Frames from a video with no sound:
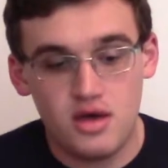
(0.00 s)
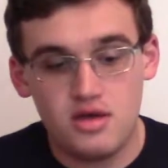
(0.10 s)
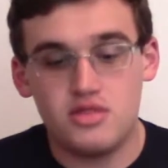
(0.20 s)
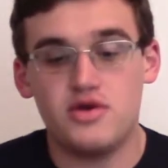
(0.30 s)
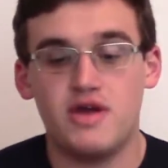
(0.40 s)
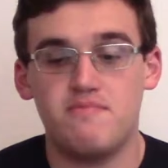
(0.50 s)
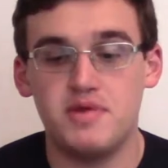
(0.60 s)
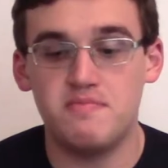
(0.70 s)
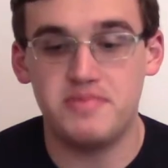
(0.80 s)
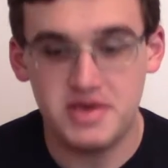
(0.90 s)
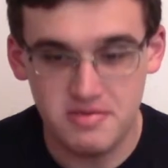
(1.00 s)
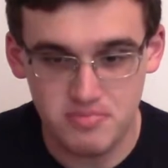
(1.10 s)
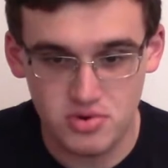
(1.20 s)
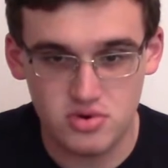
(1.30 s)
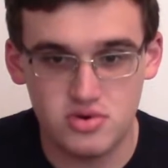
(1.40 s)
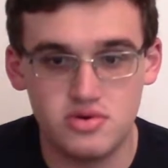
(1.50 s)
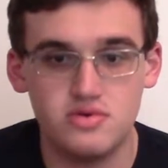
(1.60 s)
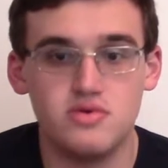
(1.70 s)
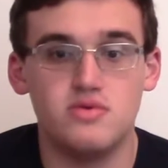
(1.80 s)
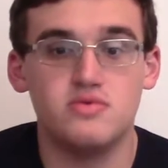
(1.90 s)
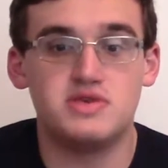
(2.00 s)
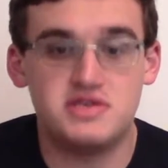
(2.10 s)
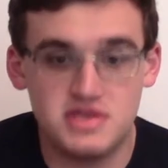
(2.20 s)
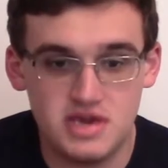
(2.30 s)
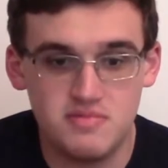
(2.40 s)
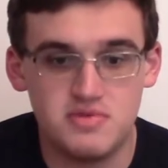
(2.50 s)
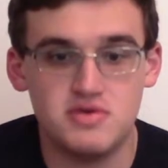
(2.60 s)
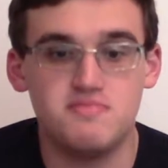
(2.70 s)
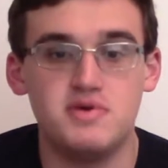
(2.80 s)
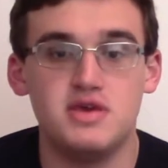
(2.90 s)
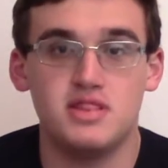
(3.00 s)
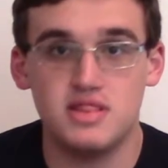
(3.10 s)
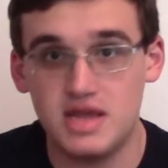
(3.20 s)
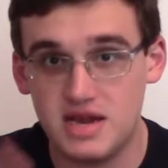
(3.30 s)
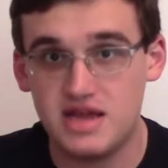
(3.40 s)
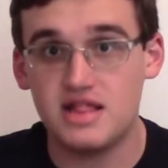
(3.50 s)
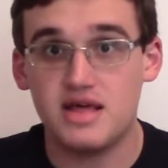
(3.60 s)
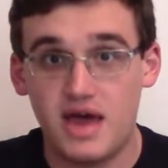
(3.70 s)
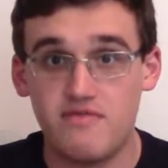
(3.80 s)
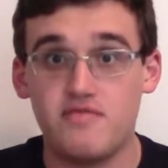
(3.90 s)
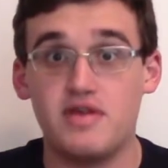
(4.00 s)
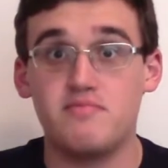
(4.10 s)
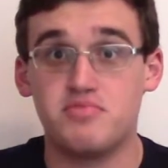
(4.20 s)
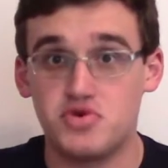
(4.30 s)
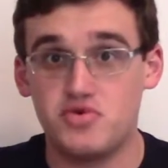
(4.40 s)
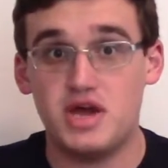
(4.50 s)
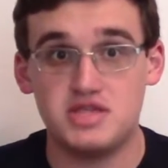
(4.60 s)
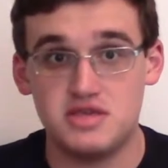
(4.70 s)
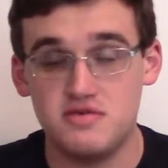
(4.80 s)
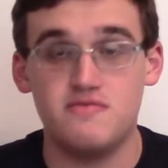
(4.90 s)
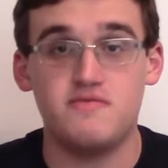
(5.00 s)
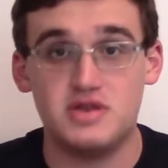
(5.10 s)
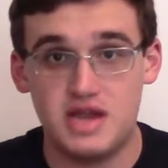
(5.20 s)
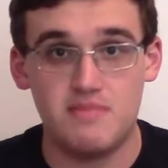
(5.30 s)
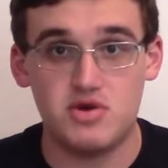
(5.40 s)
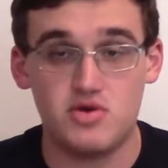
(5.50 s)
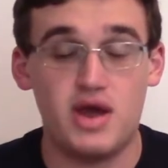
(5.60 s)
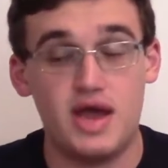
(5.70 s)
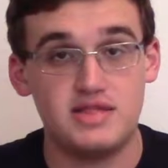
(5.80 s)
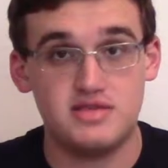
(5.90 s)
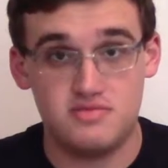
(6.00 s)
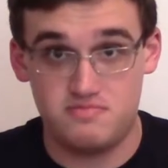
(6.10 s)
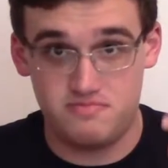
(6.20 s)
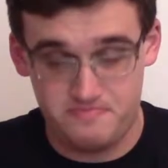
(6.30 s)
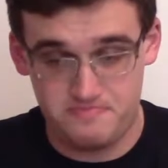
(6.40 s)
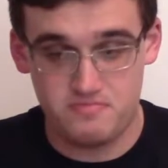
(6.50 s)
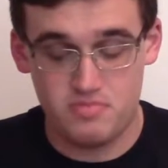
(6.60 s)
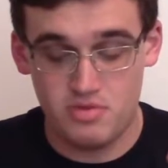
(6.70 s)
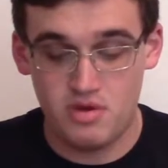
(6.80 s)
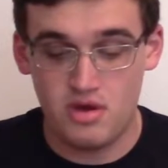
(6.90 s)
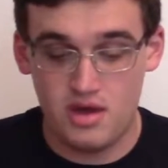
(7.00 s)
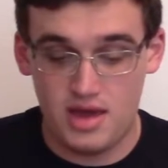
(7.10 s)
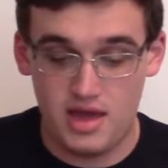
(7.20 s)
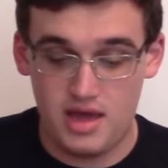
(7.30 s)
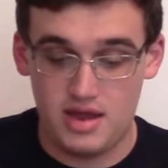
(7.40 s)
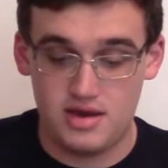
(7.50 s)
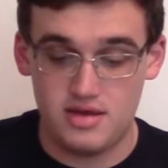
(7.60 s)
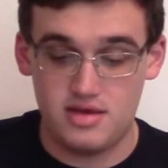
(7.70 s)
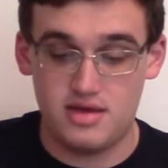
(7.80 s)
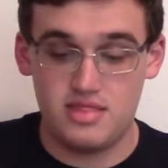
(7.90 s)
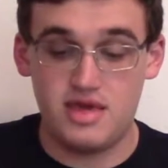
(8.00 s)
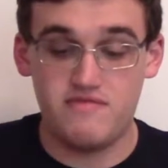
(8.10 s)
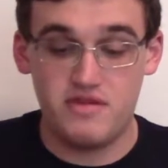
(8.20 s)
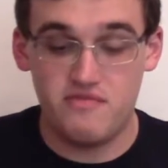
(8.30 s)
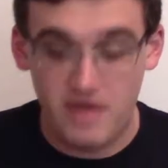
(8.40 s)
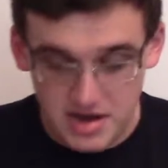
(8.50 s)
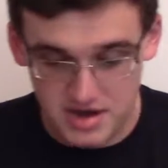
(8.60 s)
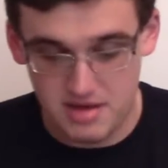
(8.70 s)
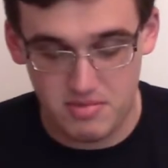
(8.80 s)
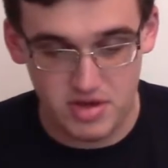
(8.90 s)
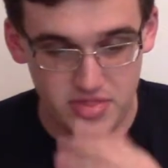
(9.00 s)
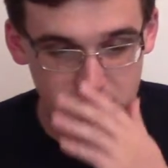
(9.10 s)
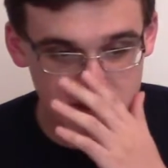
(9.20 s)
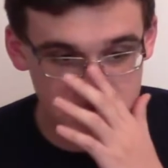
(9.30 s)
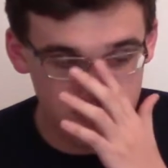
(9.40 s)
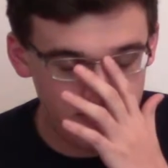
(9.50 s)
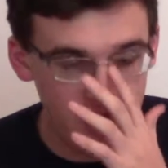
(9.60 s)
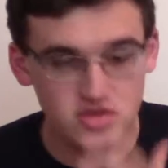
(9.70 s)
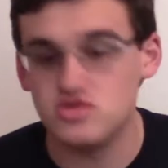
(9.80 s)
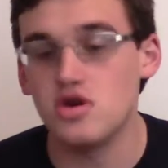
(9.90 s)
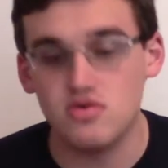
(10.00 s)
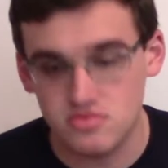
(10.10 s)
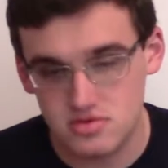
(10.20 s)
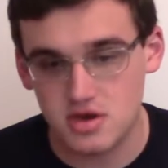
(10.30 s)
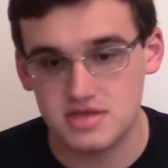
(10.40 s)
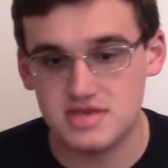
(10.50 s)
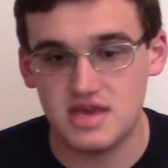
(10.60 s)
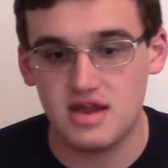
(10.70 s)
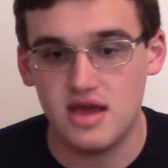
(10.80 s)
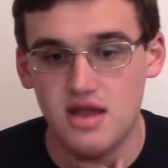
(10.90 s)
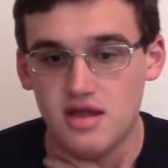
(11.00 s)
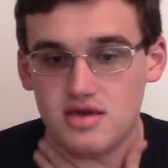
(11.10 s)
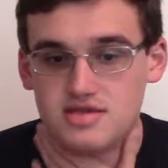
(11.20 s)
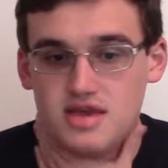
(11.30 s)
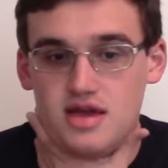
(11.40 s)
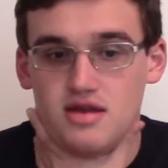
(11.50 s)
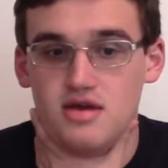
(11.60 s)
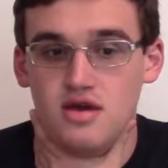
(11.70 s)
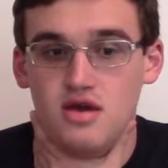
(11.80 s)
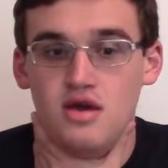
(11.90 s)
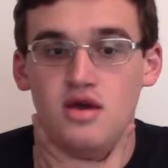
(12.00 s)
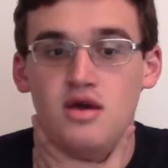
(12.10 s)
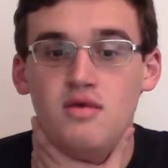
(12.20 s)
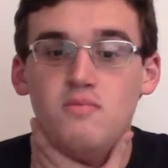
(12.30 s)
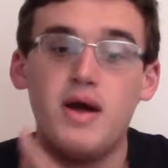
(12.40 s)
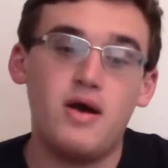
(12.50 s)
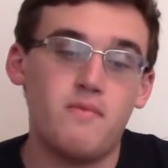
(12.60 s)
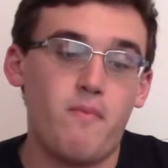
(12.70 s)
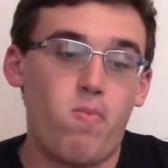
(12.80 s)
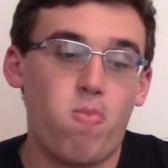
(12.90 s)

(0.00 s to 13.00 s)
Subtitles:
there have been people who seem to be leaning left and progressive and Democrats, and they've defended him on this. Van Jones on CNN has said, well,